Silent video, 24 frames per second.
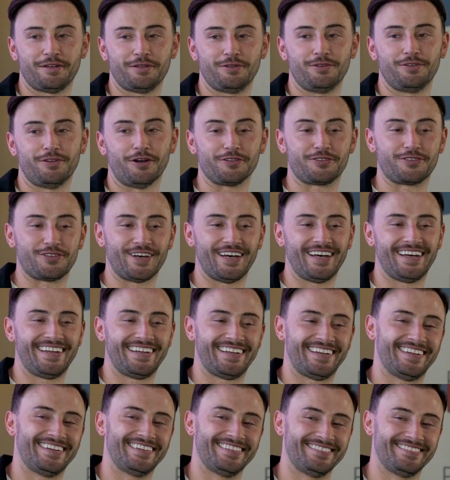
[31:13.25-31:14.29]

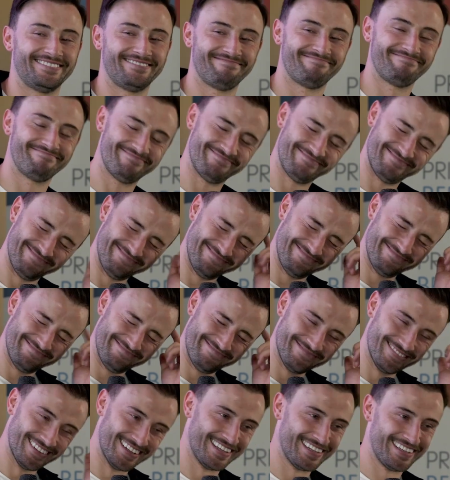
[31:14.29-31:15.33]
Not
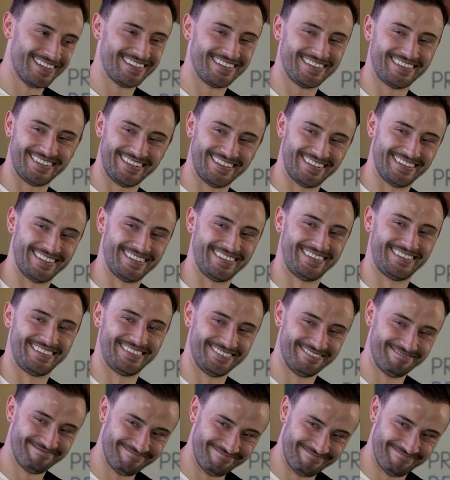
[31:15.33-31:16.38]
smoke them and then they'll
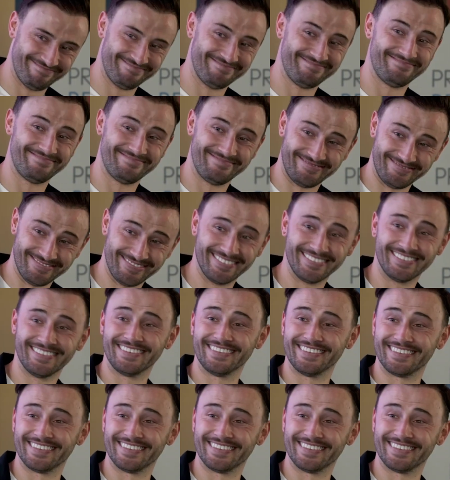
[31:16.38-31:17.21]
respect you.